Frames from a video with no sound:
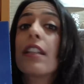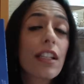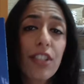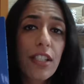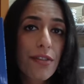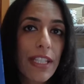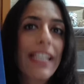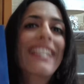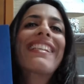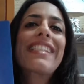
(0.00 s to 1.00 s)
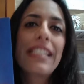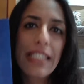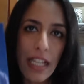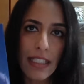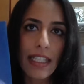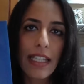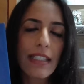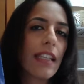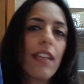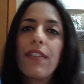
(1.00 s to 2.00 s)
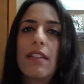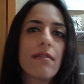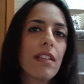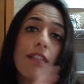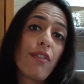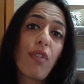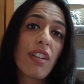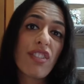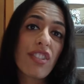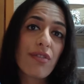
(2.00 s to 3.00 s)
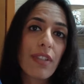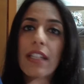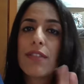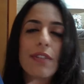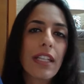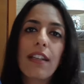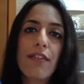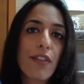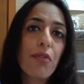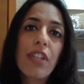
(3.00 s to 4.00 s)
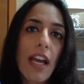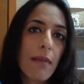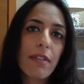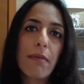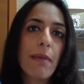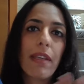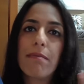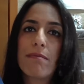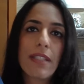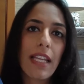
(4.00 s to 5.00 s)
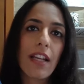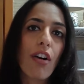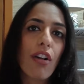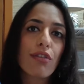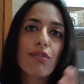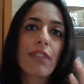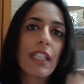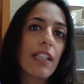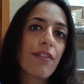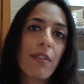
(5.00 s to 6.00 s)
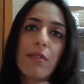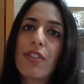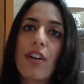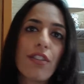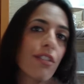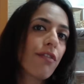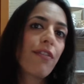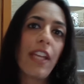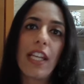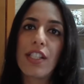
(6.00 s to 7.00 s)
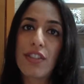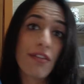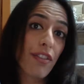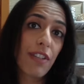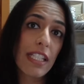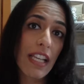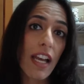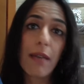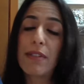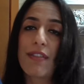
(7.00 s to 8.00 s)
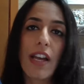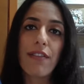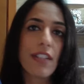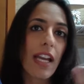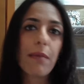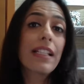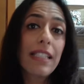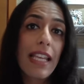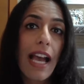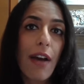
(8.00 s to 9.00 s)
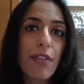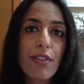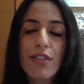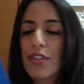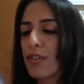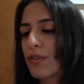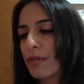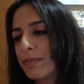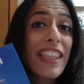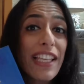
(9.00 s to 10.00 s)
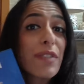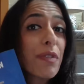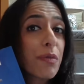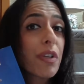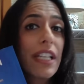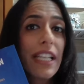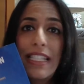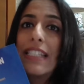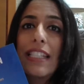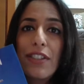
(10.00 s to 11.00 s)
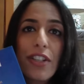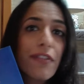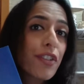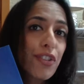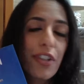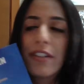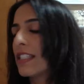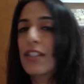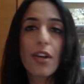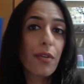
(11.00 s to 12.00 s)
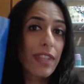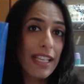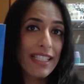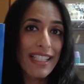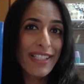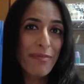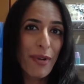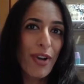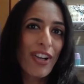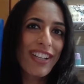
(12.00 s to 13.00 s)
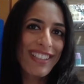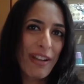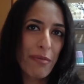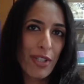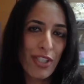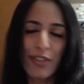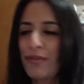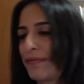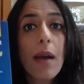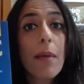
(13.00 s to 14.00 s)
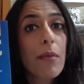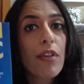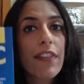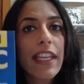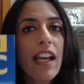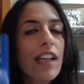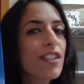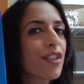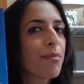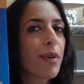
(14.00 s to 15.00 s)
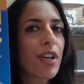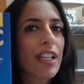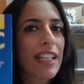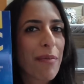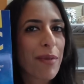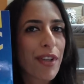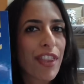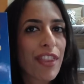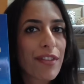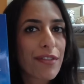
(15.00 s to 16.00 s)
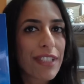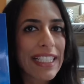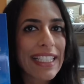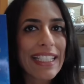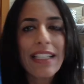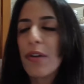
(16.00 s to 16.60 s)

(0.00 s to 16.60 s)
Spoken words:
Not just read it, study it. Even if you want to just read it a few times, maybe set a goal to read it from start to finish 3 times, 5 times, see how you do. This would work as a teacher for sure. So this is book number 2. Moving on to book number 3,